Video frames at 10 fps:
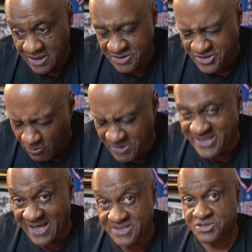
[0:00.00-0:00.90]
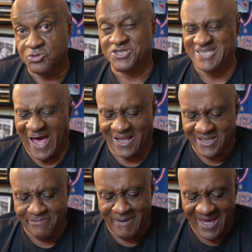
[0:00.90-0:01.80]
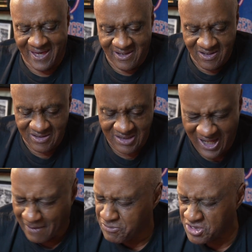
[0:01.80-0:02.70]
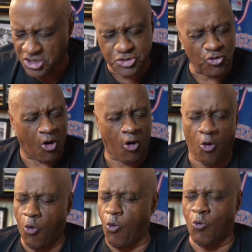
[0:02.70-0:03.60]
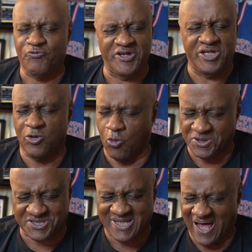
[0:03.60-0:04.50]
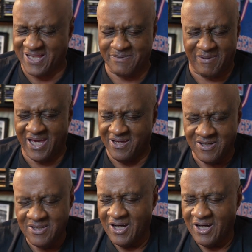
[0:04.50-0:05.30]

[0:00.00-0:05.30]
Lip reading: Then we get to Sallie Mae. I'm going to do a whole video on Sallie Mae.